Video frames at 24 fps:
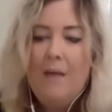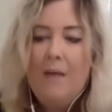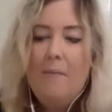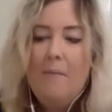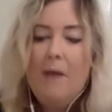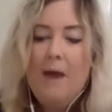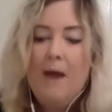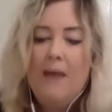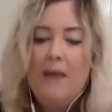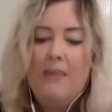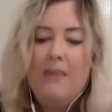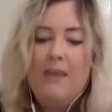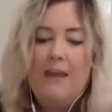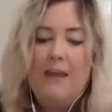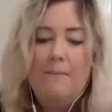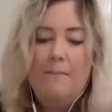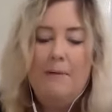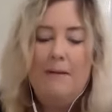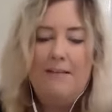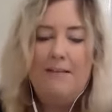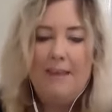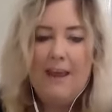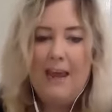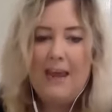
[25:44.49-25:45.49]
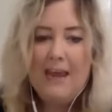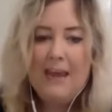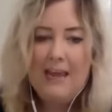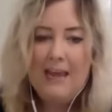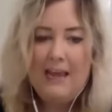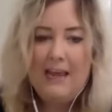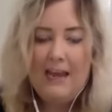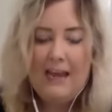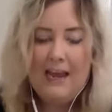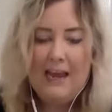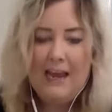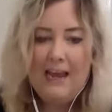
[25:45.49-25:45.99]
But I think
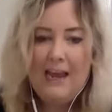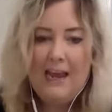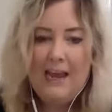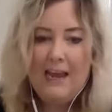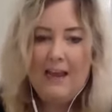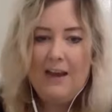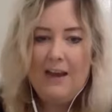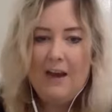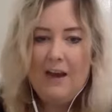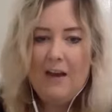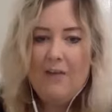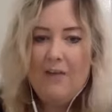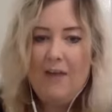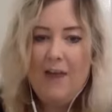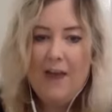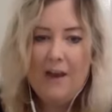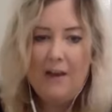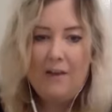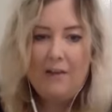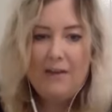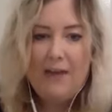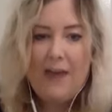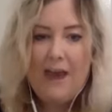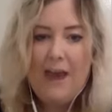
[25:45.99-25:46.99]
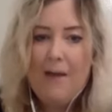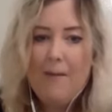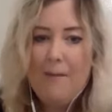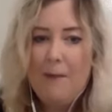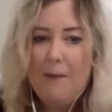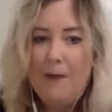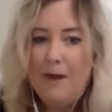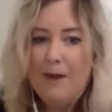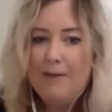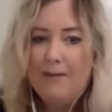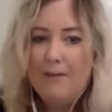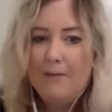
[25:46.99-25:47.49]
particularly in kind of healthcare and
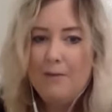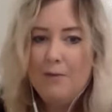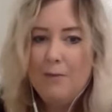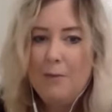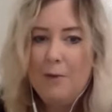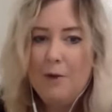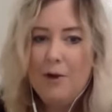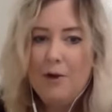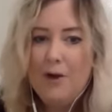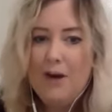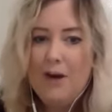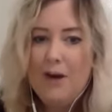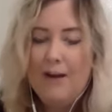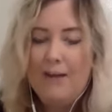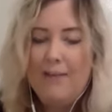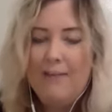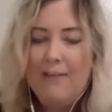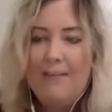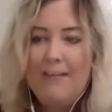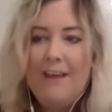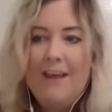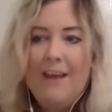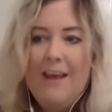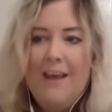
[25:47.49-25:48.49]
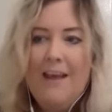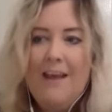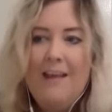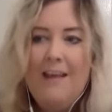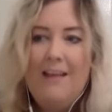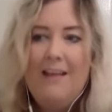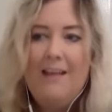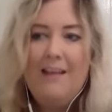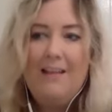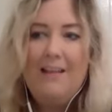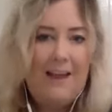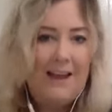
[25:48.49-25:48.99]
personal products,
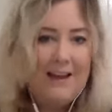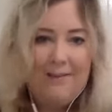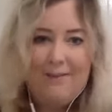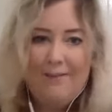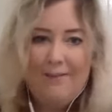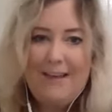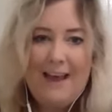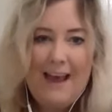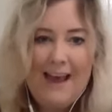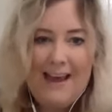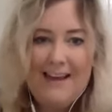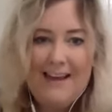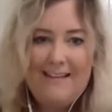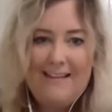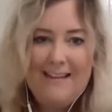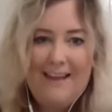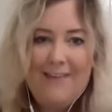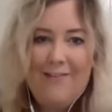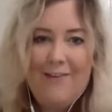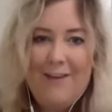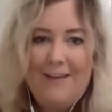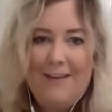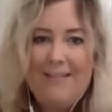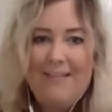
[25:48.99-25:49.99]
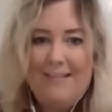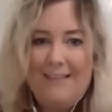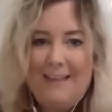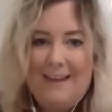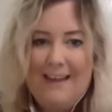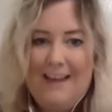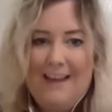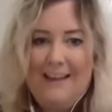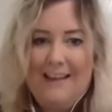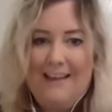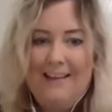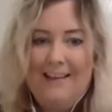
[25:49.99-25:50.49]
like you've said, there is
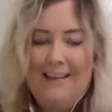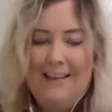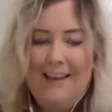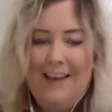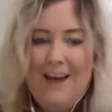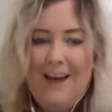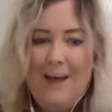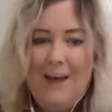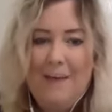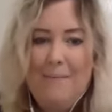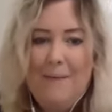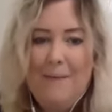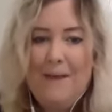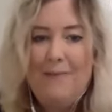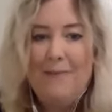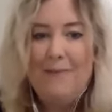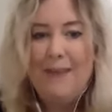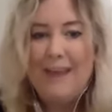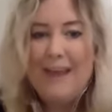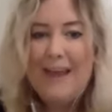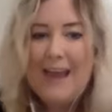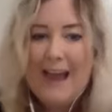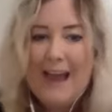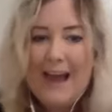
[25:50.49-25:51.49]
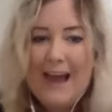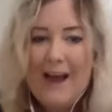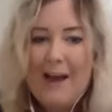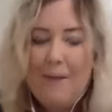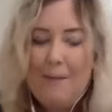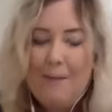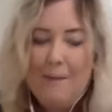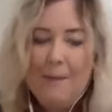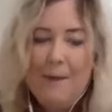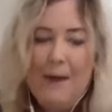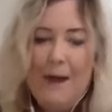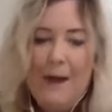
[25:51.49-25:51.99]
still a bit of a gap.
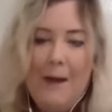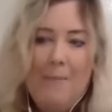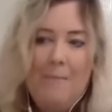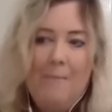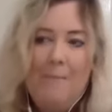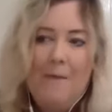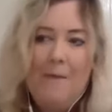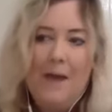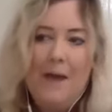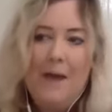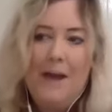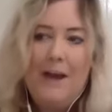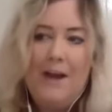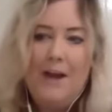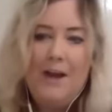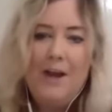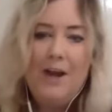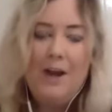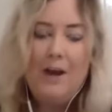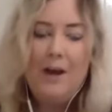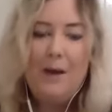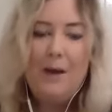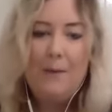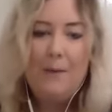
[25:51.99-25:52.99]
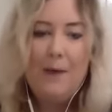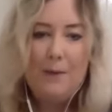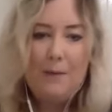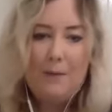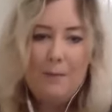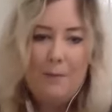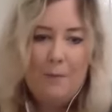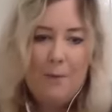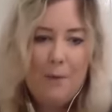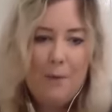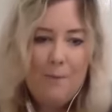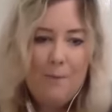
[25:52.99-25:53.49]
And I know I work
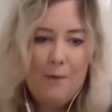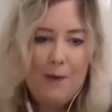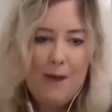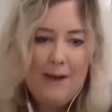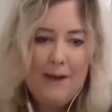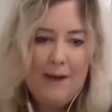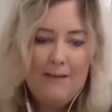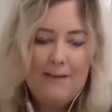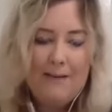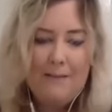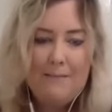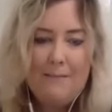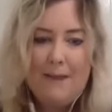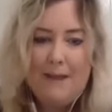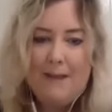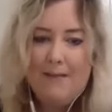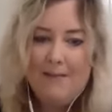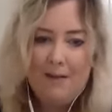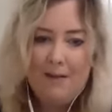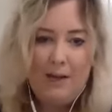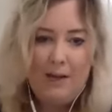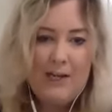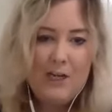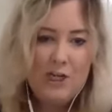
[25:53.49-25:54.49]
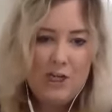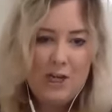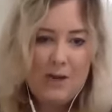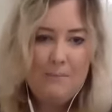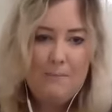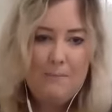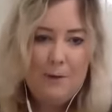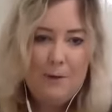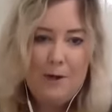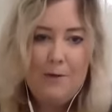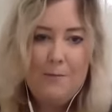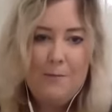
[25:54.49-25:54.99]
with one brand that makes solid
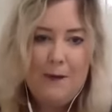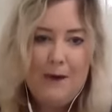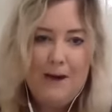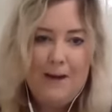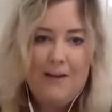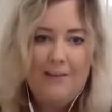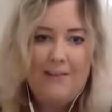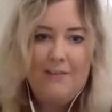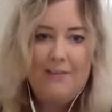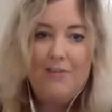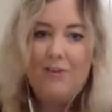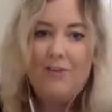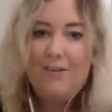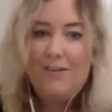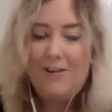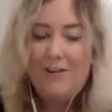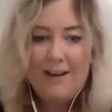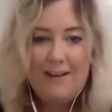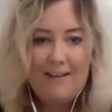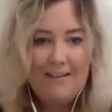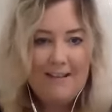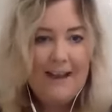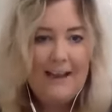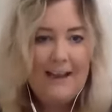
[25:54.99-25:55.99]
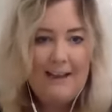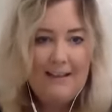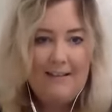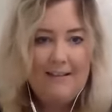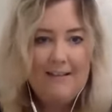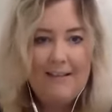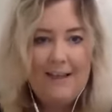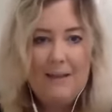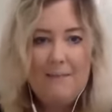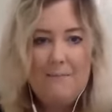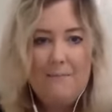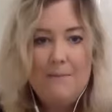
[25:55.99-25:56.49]
shampoo bars, and she's got exactly the
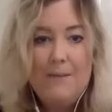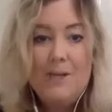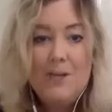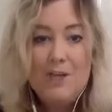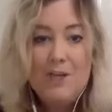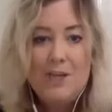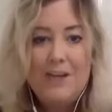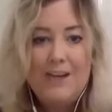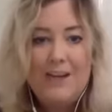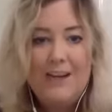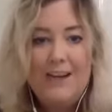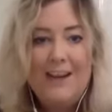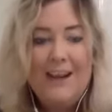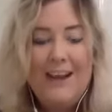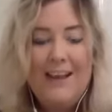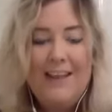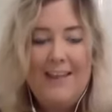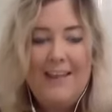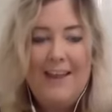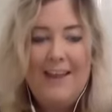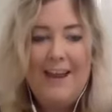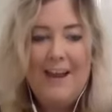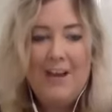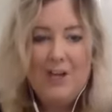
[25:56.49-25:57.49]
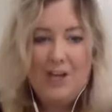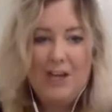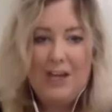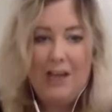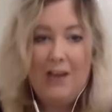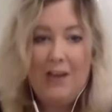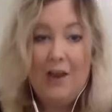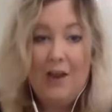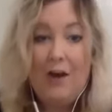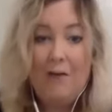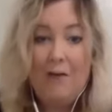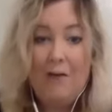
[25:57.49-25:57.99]
same mission, that actually a
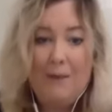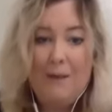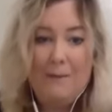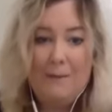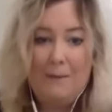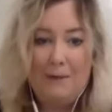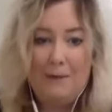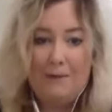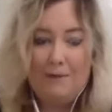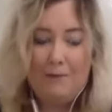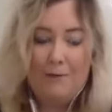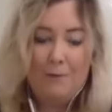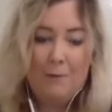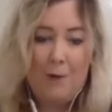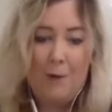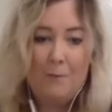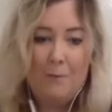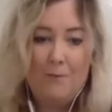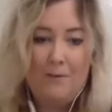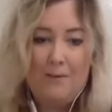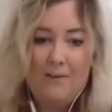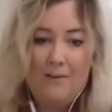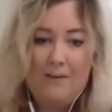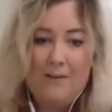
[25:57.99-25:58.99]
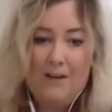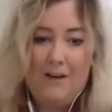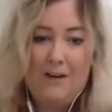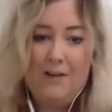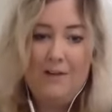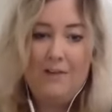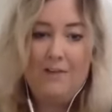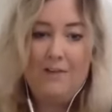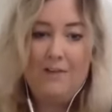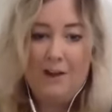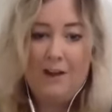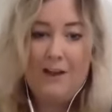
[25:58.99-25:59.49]
lot of people who've swapped
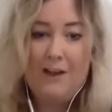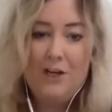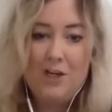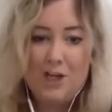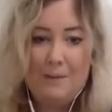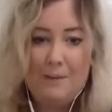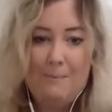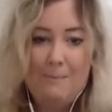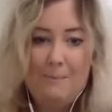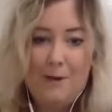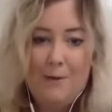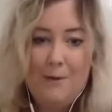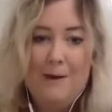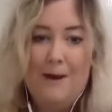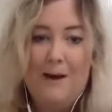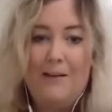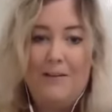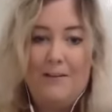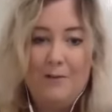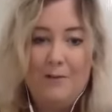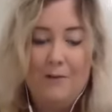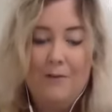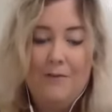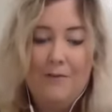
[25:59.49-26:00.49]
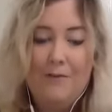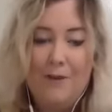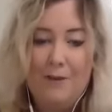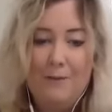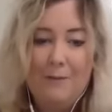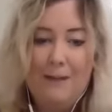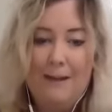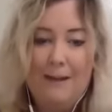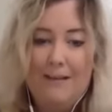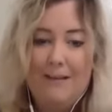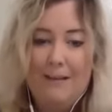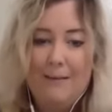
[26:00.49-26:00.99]
to solid shampoo bars to avoid
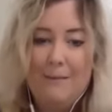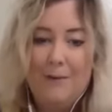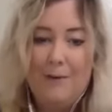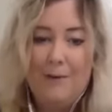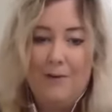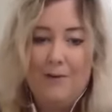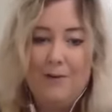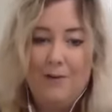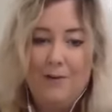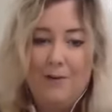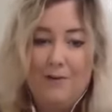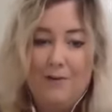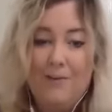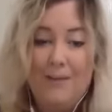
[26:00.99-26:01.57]
plastic bottles